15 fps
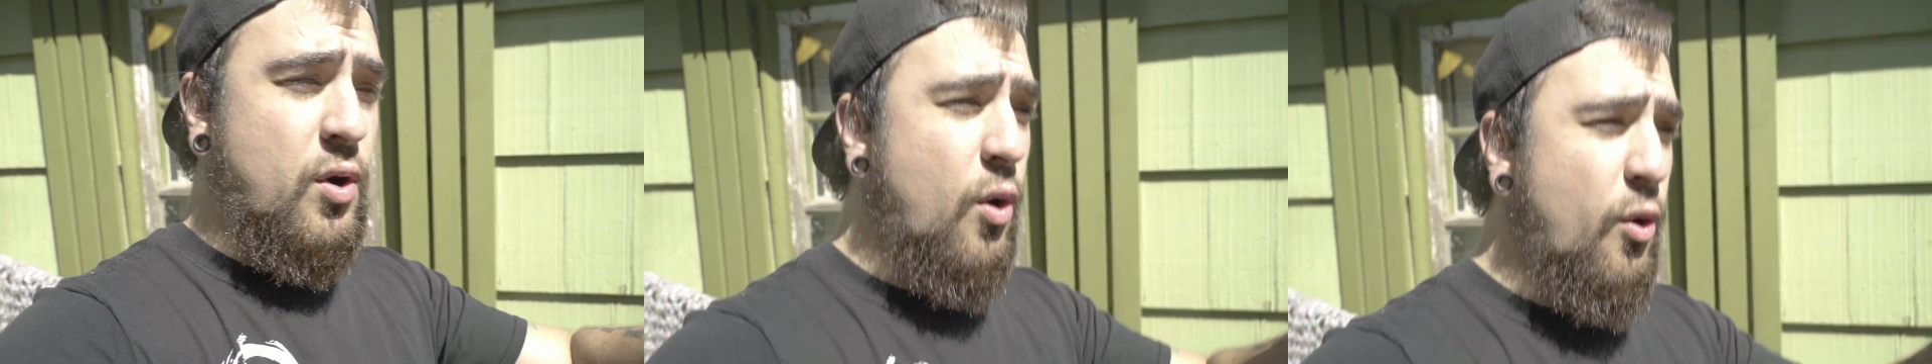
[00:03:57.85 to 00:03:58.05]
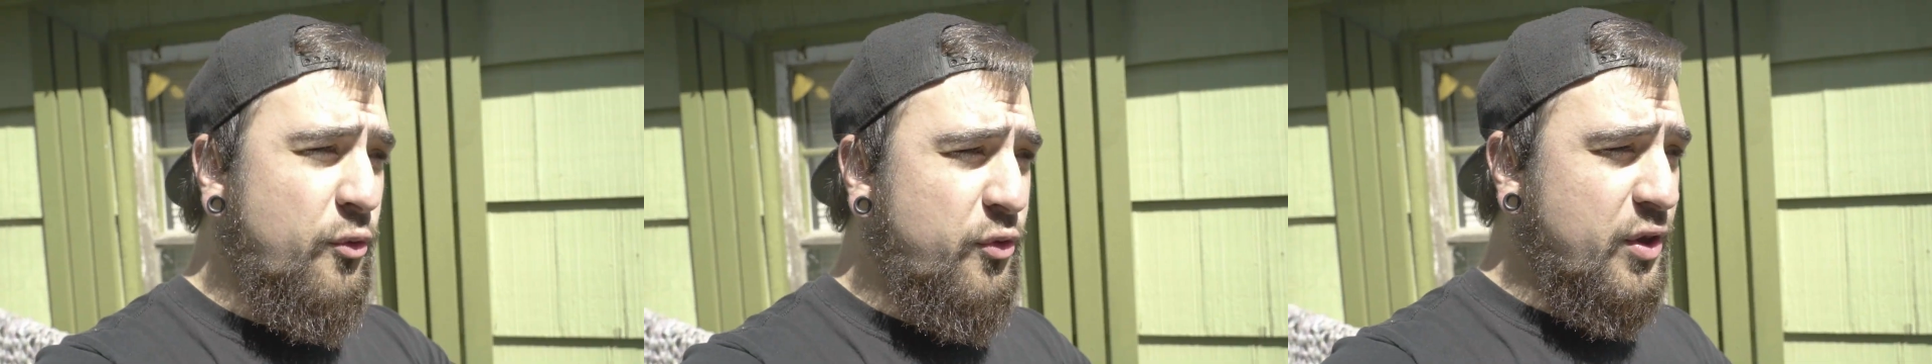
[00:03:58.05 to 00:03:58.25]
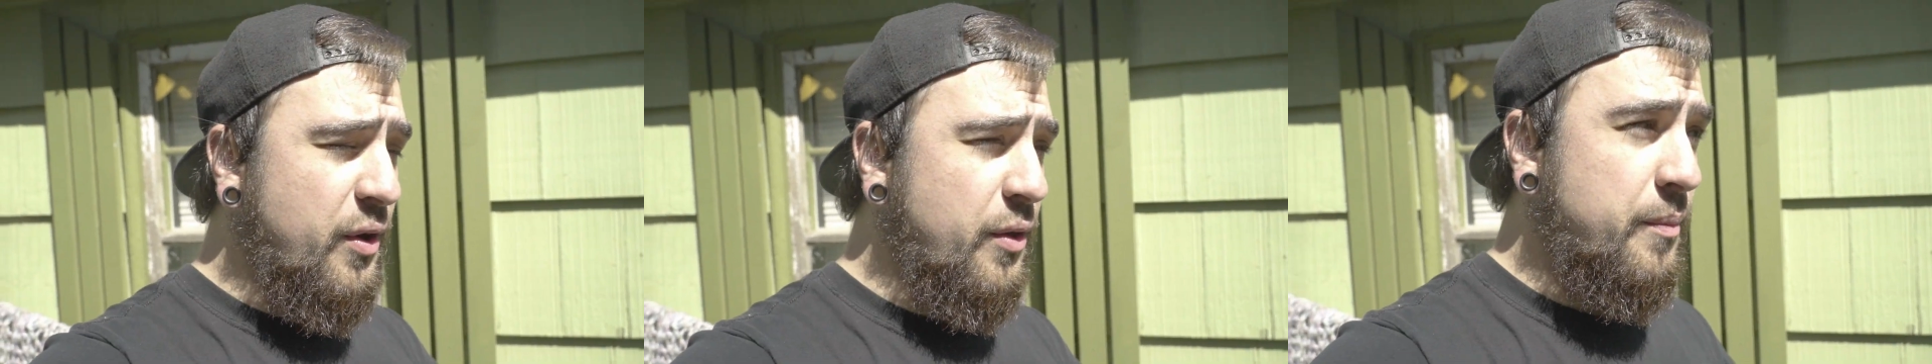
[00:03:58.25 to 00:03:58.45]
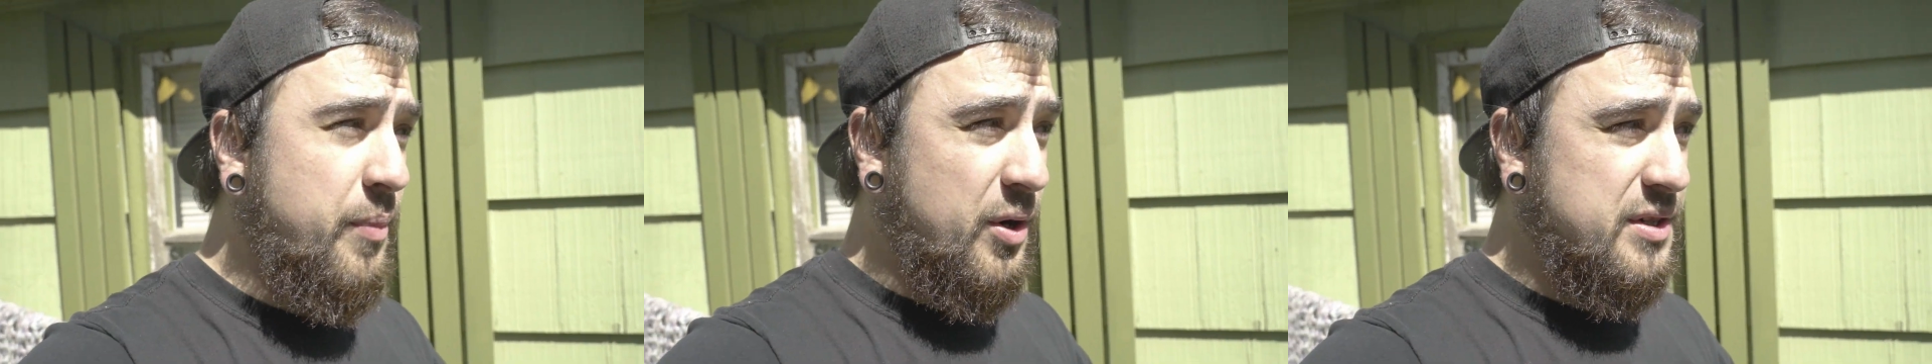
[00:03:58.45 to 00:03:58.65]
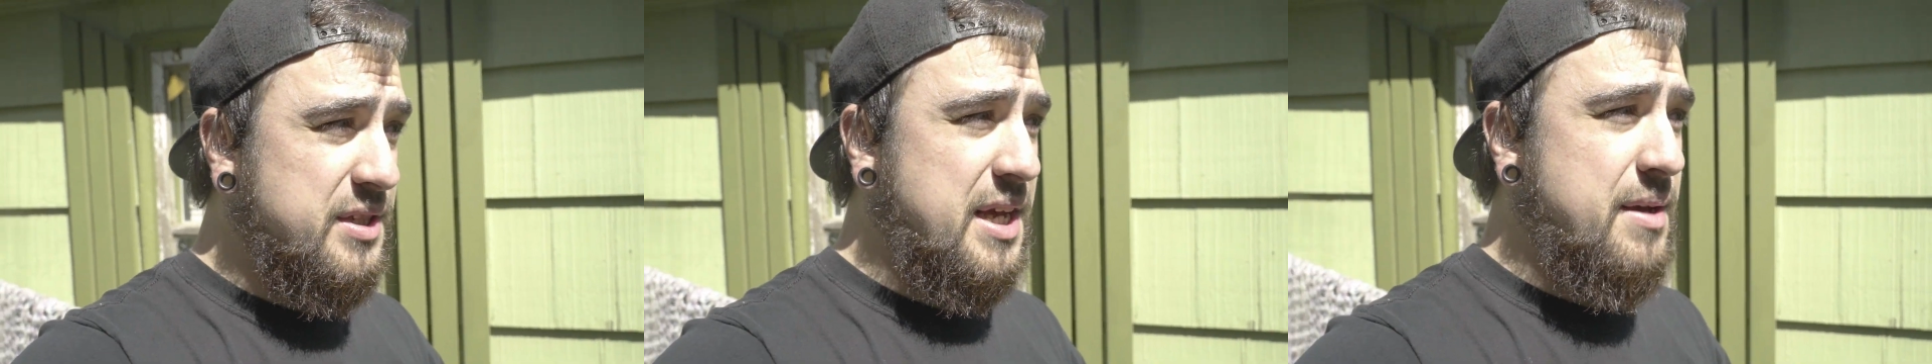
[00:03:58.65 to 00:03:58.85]
Hopefully all the
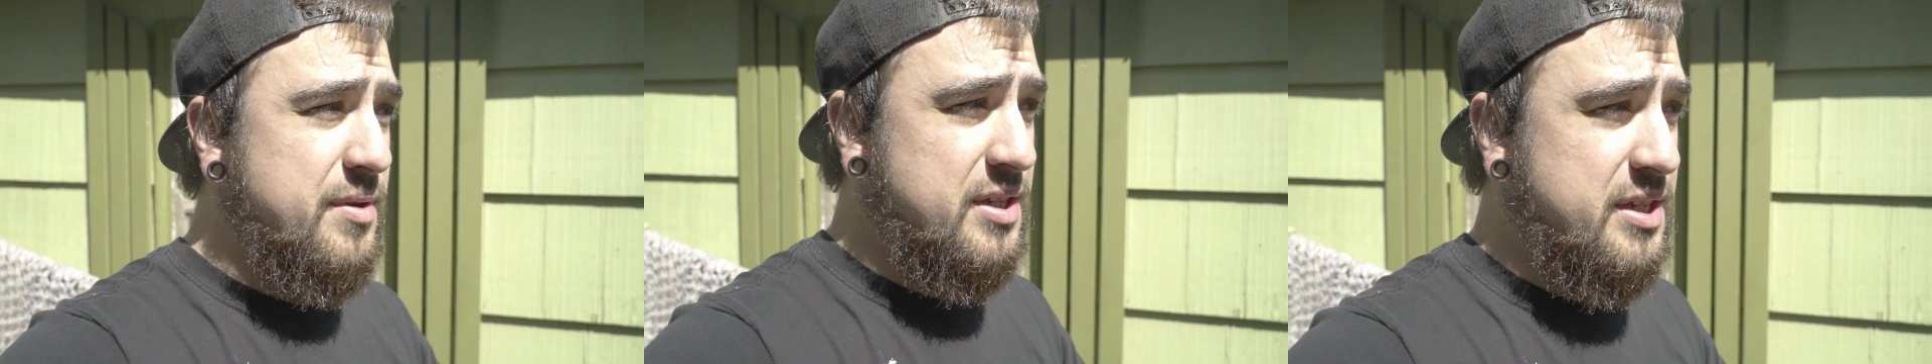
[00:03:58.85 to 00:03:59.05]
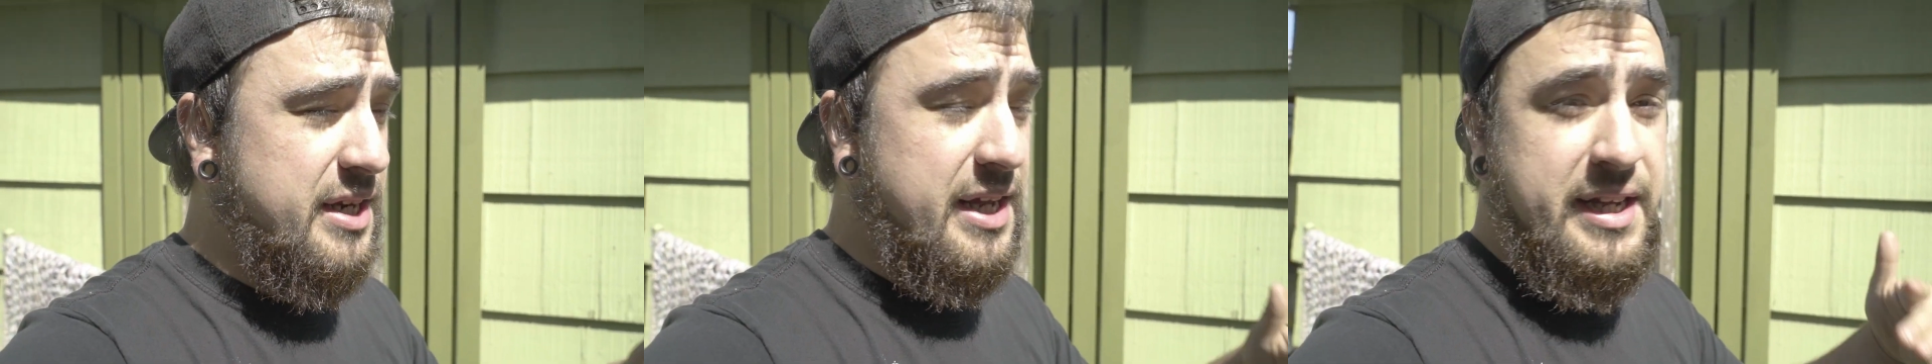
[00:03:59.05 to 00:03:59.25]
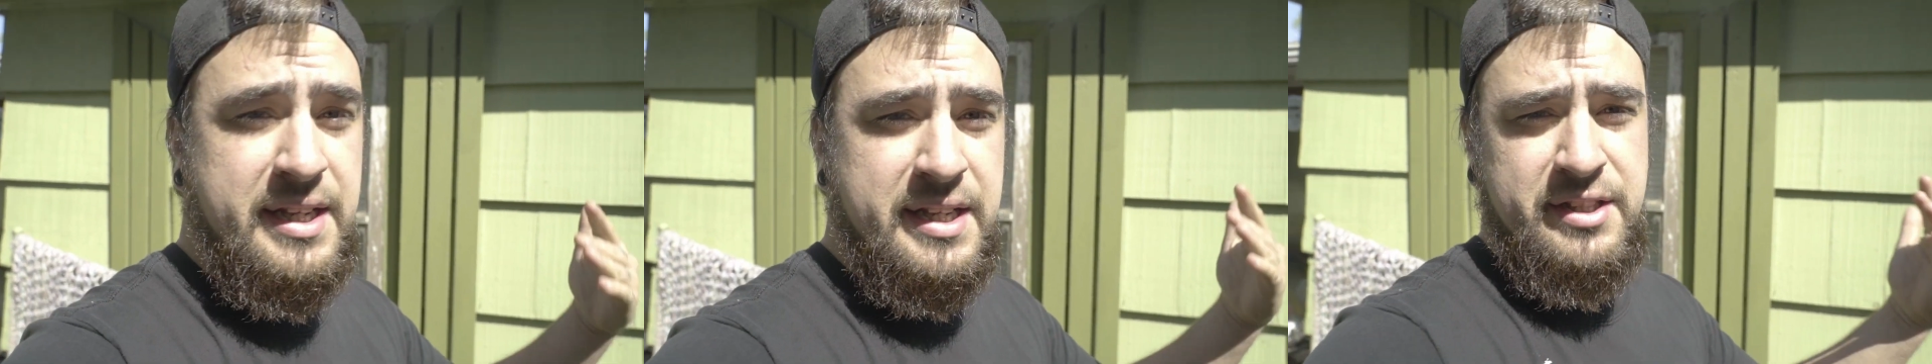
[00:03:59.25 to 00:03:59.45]
parts came in today.